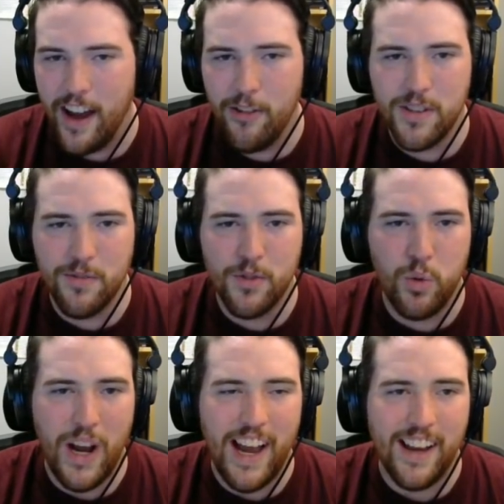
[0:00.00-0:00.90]
out of
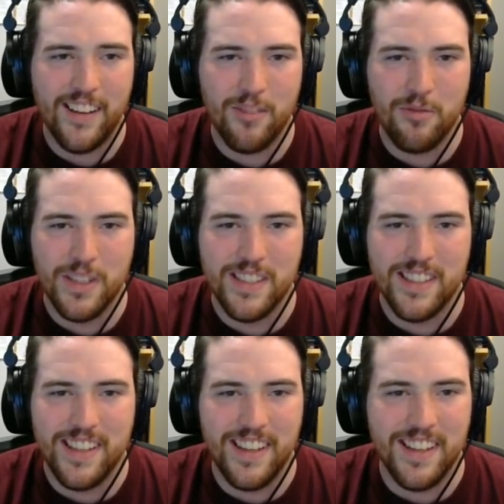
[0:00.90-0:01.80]
Quack was
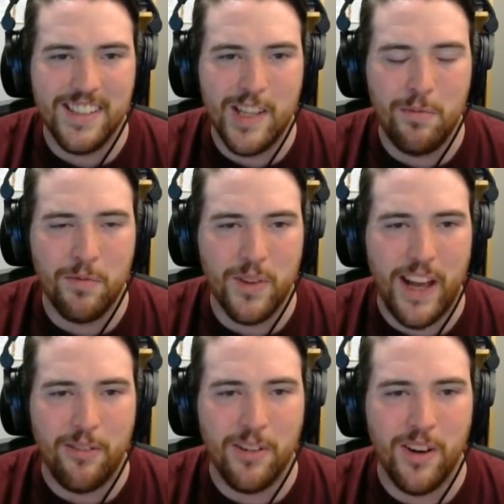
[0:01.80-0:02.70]
the achievement for
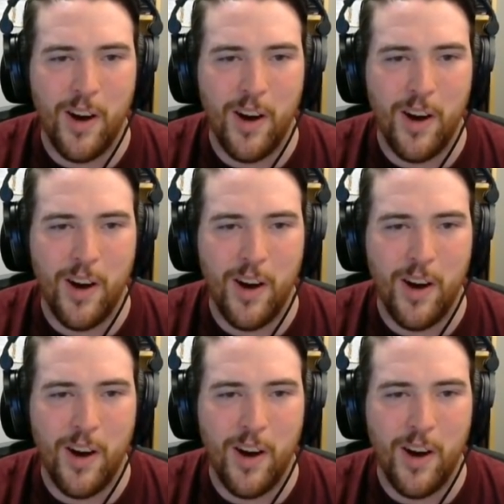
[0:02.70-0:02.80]
that one.